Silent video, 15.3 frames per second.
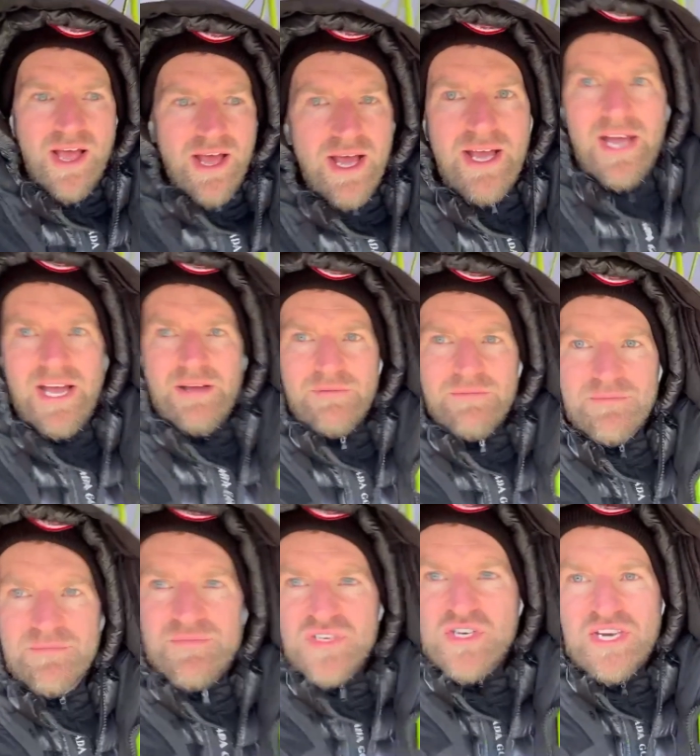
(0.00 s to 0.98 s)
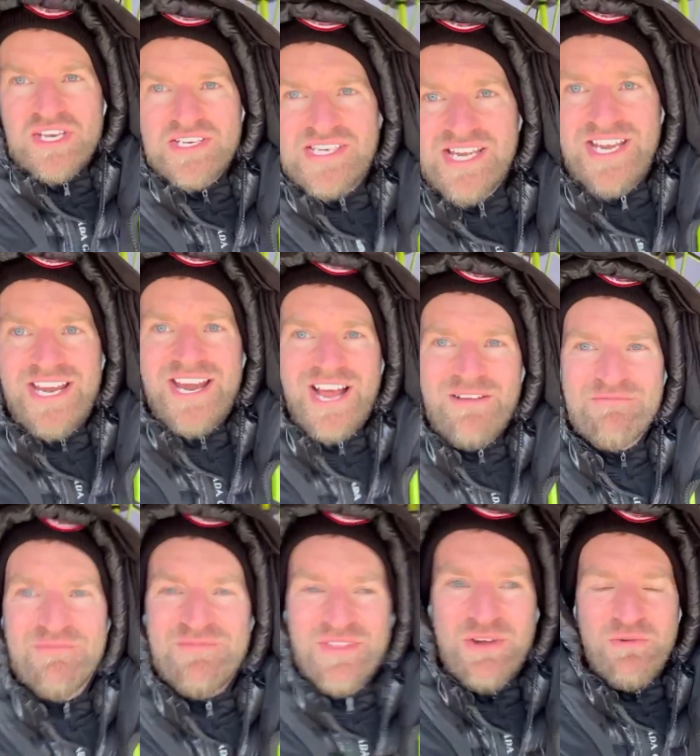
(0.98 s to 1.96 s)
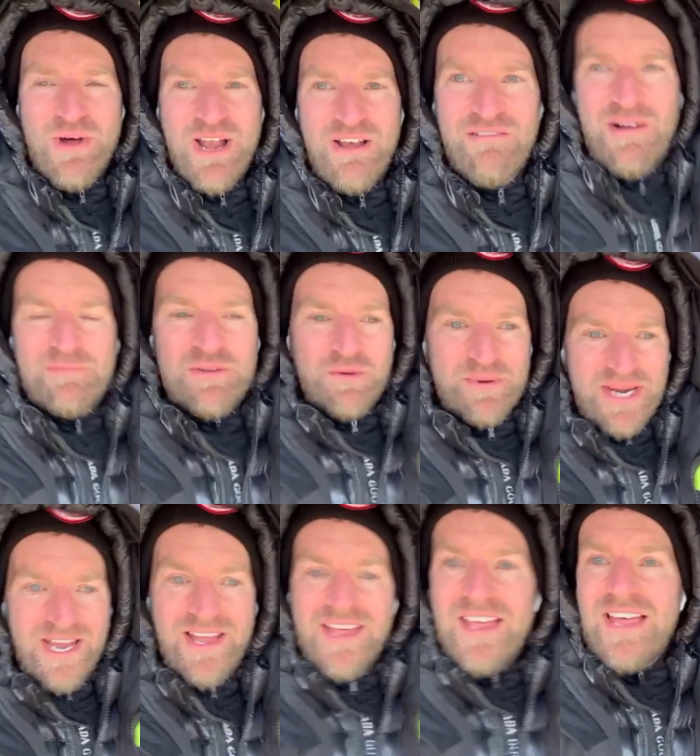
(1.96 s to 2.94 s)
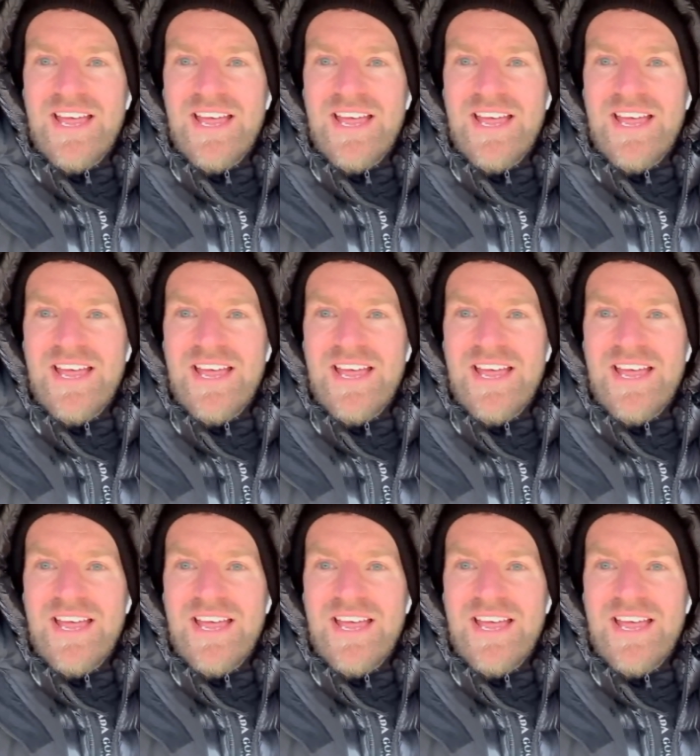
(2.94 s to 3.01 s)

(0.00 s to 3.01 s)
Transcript: So you can see I'm well wrapped up here.